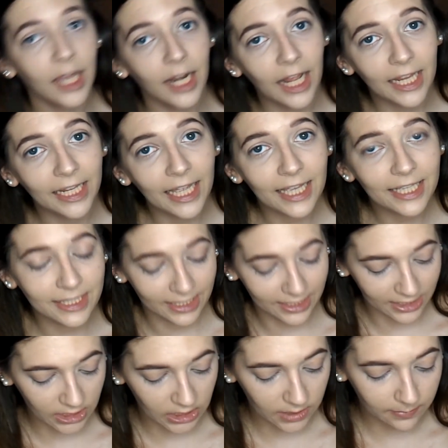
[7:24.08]
And I guess
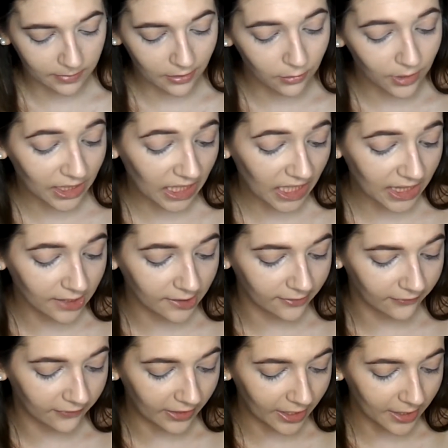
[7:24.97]
to keep it within
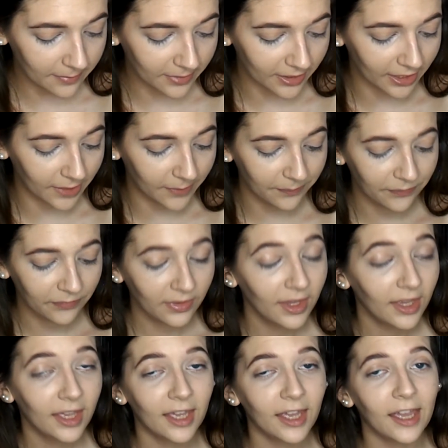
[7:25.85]
the family,
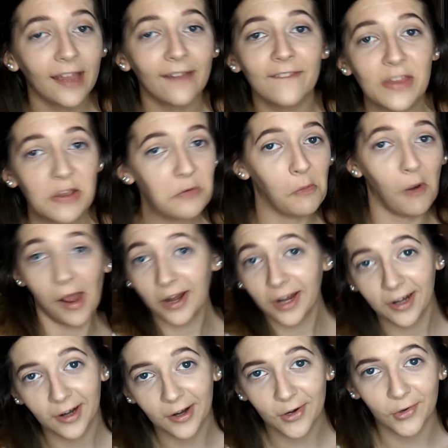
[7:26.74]
if you
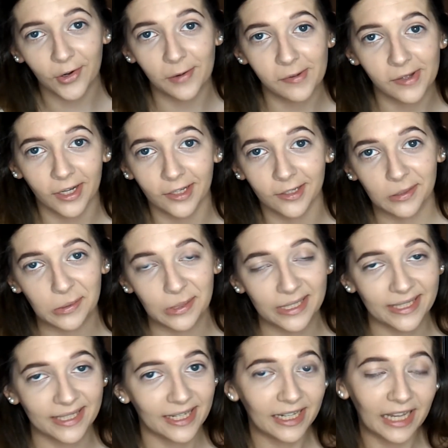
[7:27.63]
wanted a cream
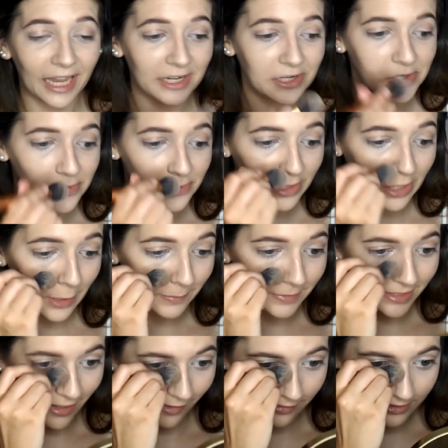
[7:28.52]
contour stick, I know
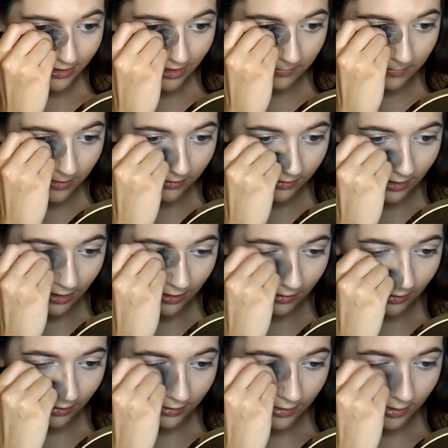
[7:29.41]
Kim sells them in
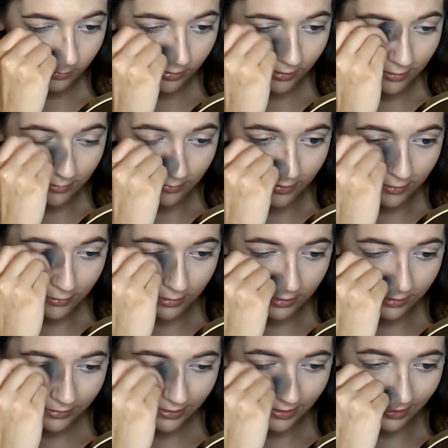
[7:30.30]

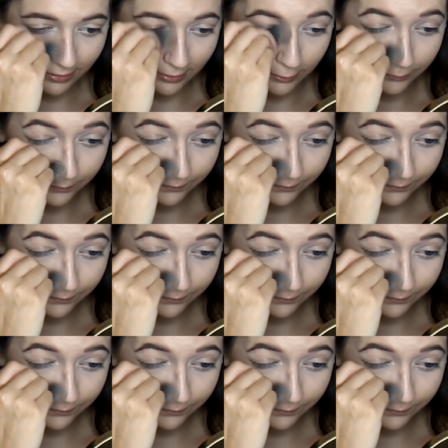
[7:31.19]
KUWTK, so